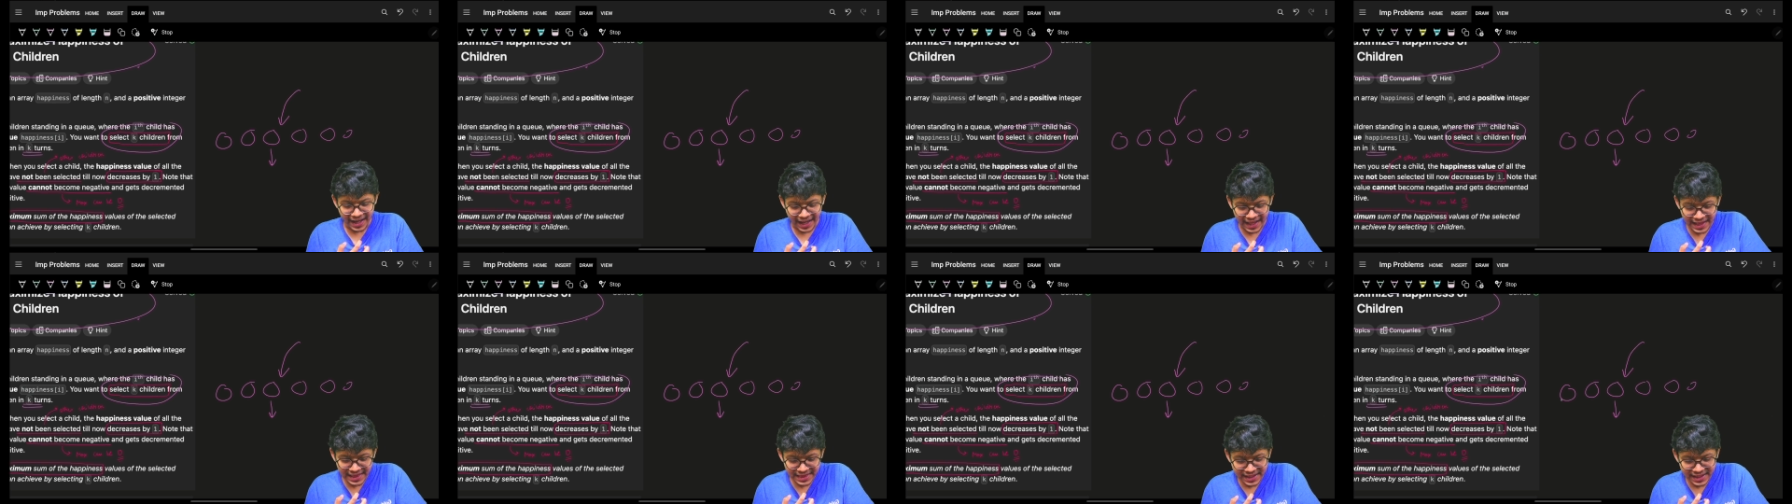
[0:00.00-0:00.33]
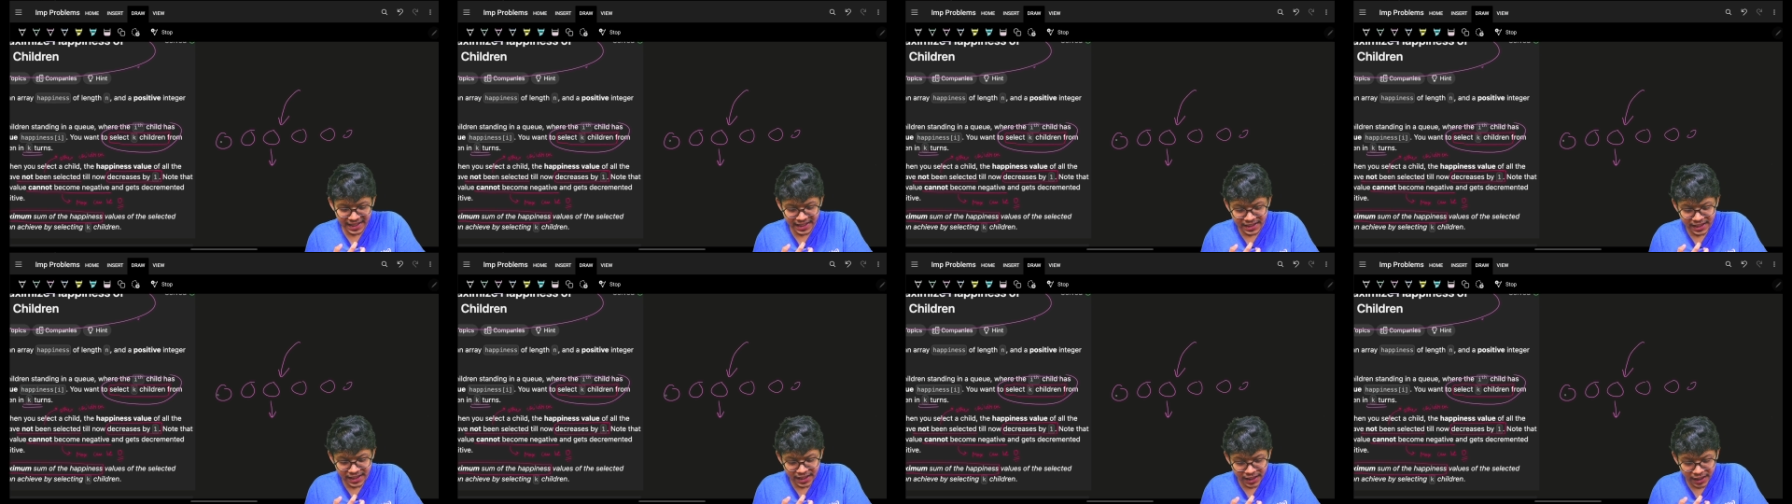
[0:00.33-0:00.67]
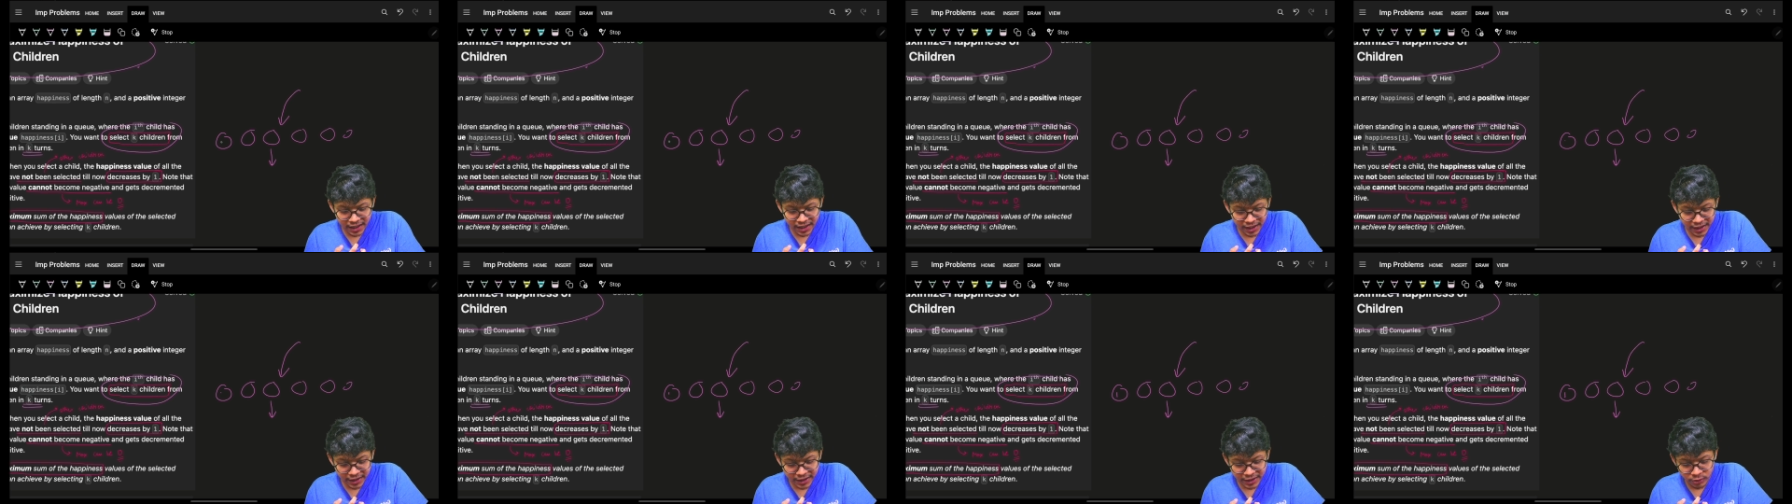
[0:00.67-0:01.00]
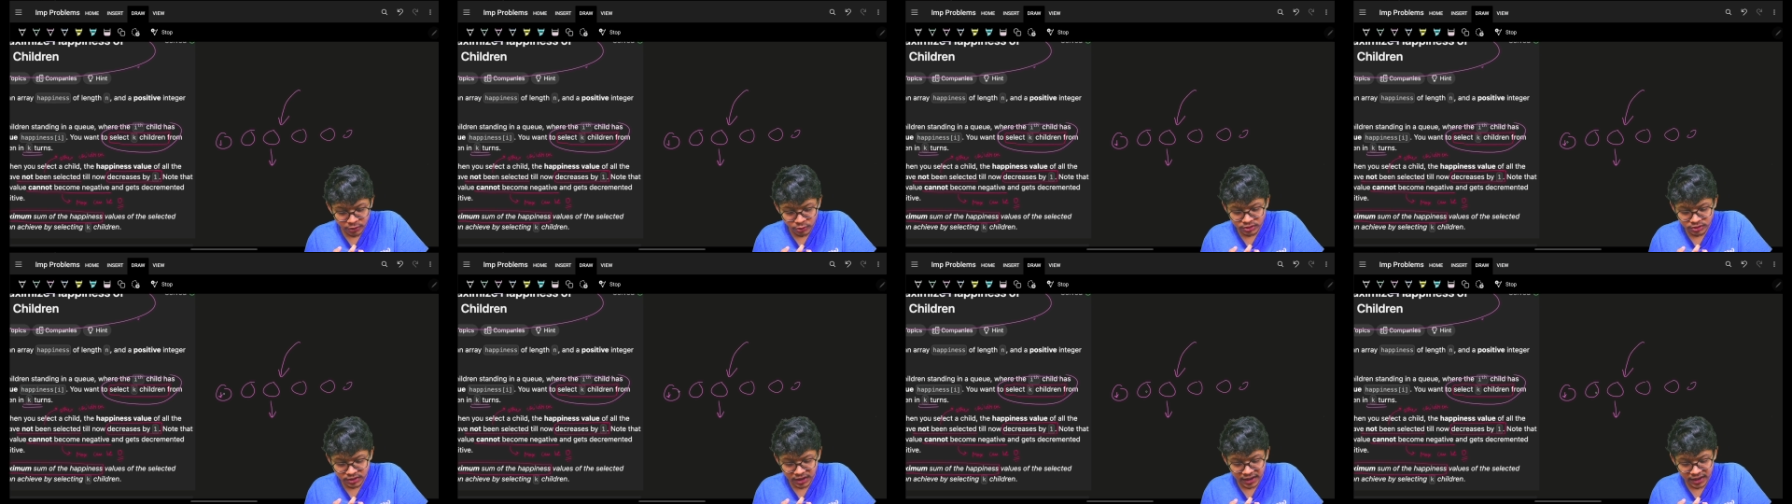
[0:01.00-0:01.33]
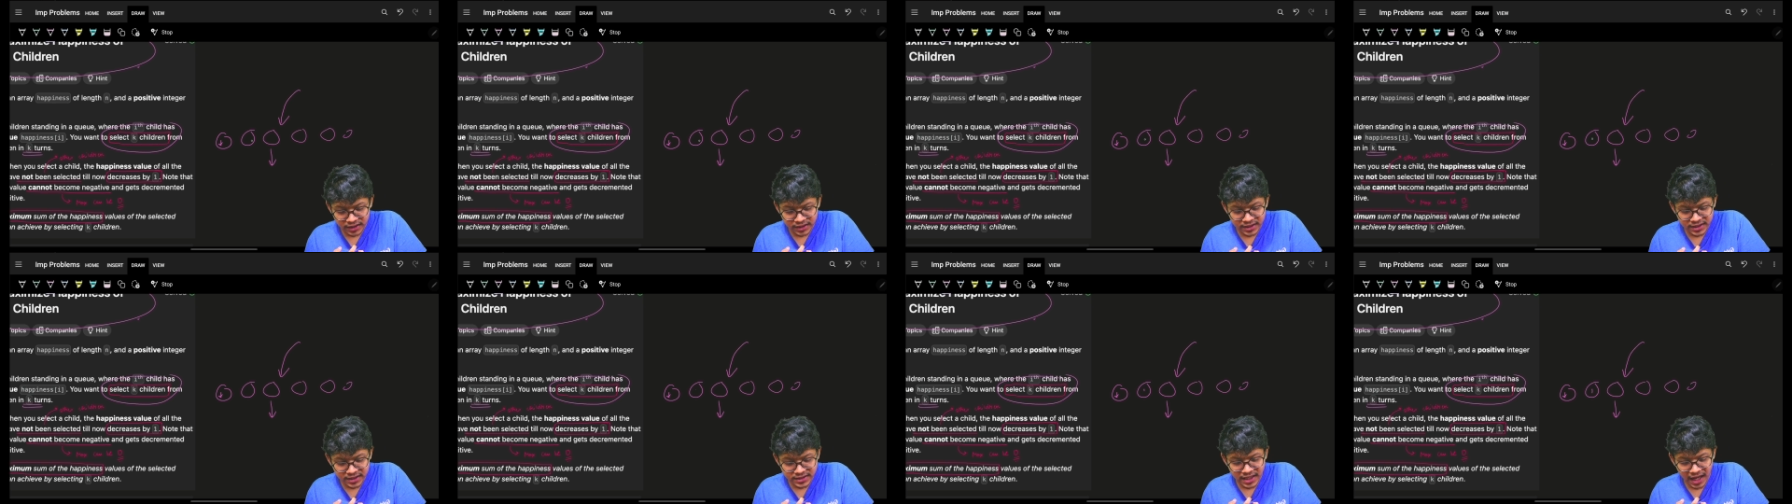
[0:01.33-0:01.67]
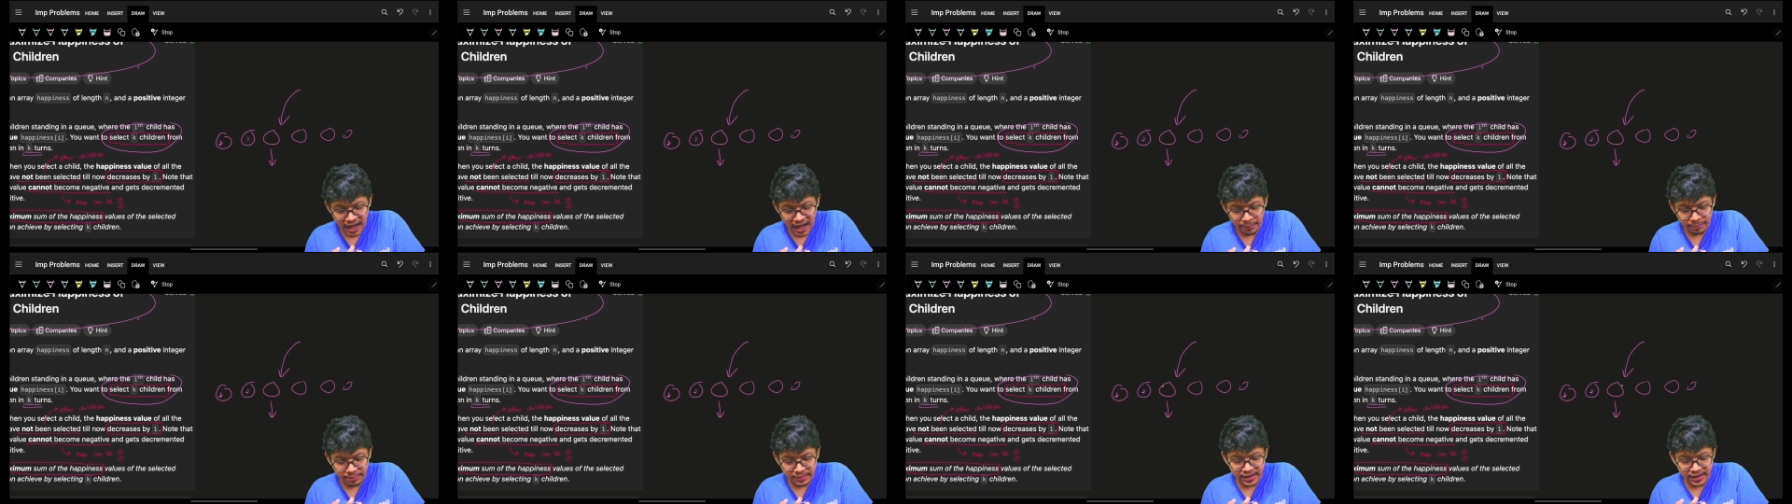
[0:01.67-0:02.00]
then reduce others
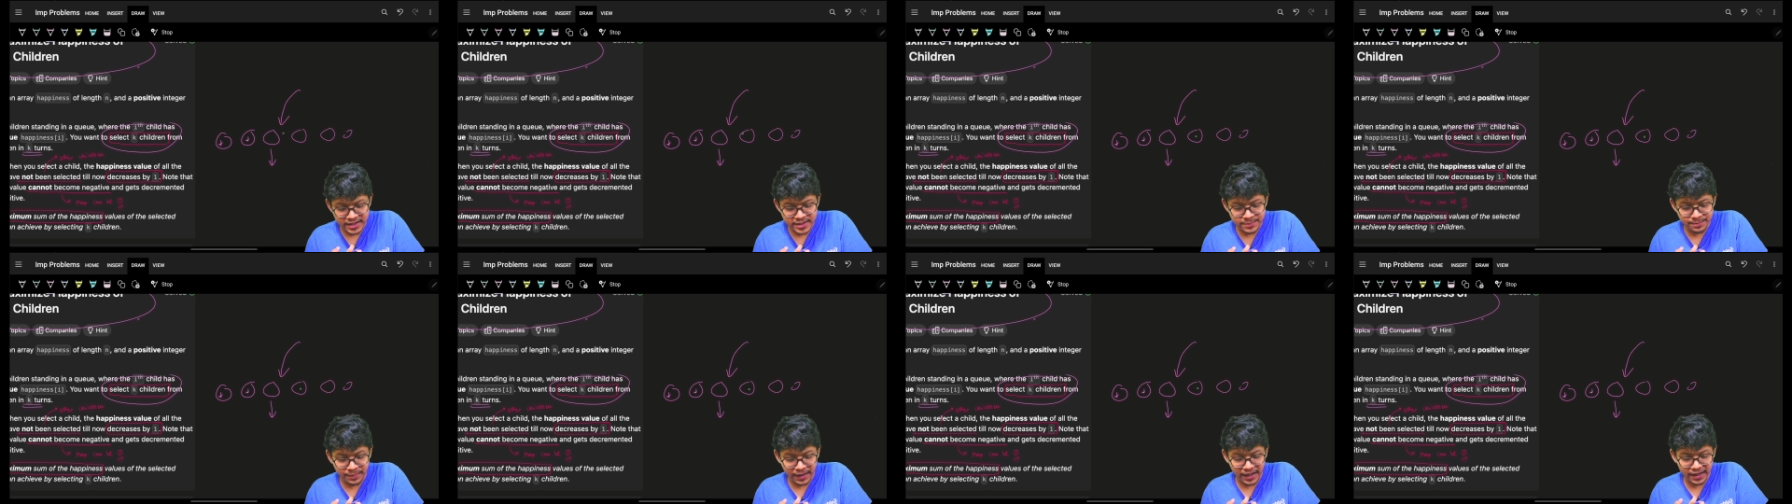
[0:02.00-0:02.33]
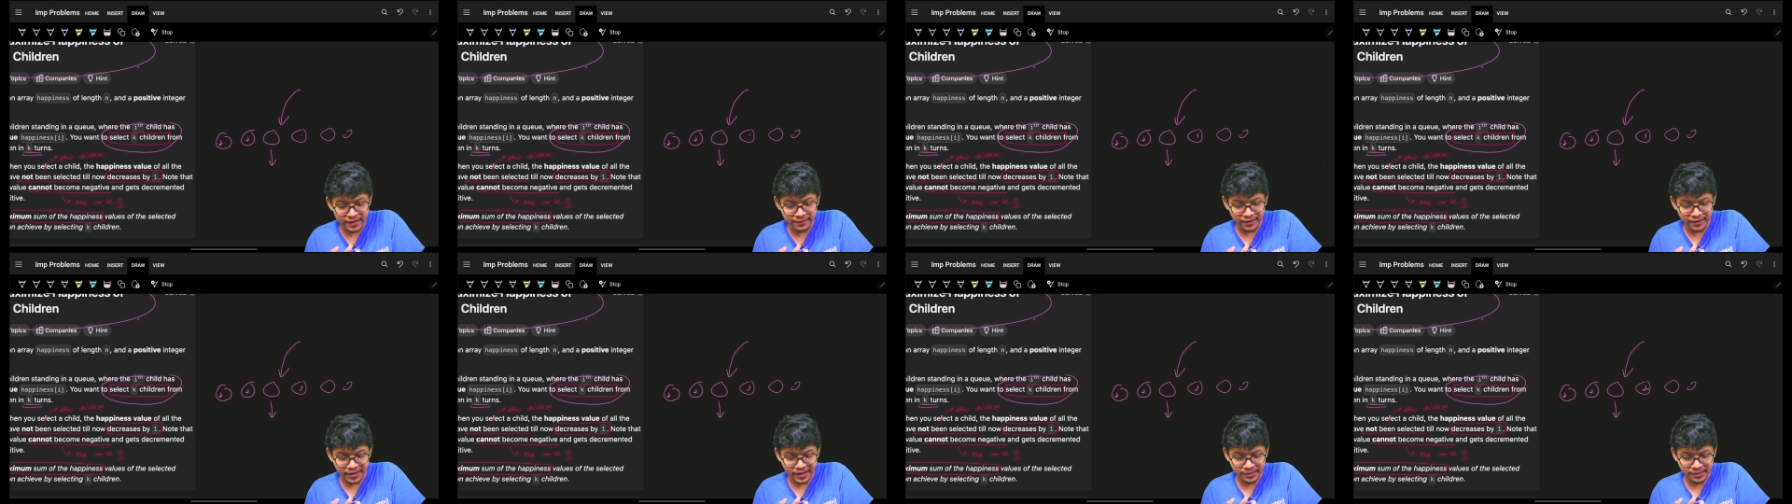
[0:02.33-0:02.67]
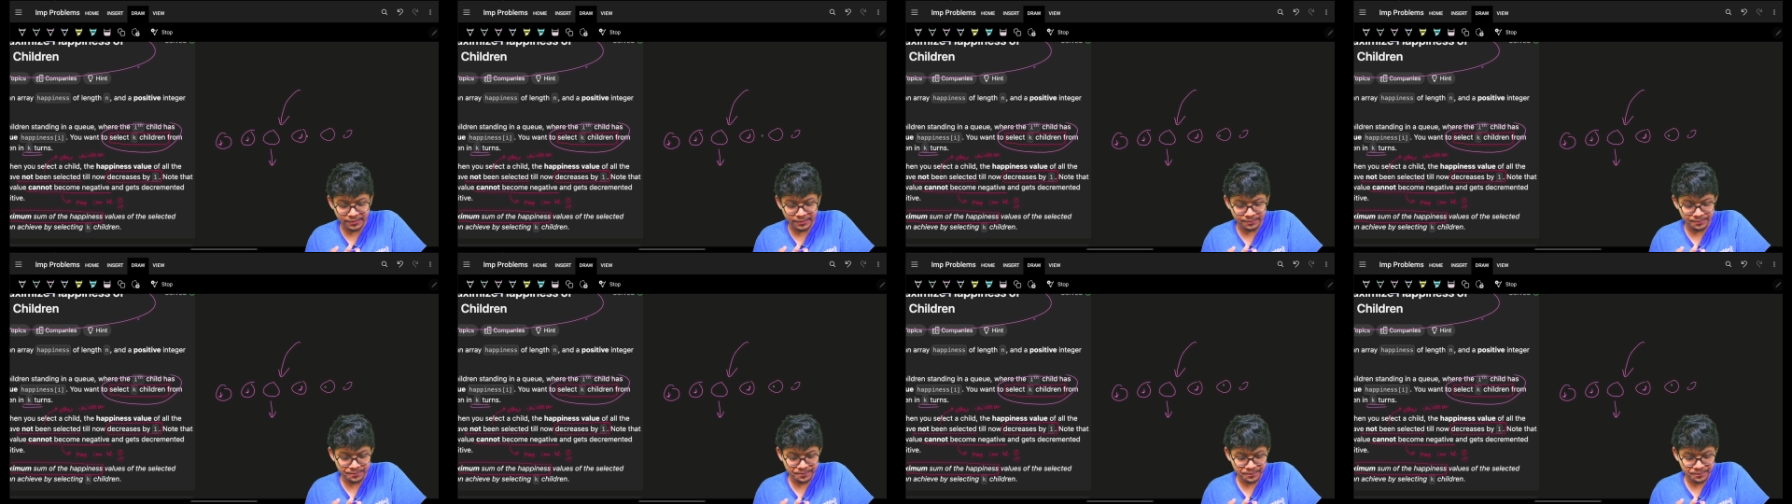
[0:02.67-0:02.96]
happiness by 1.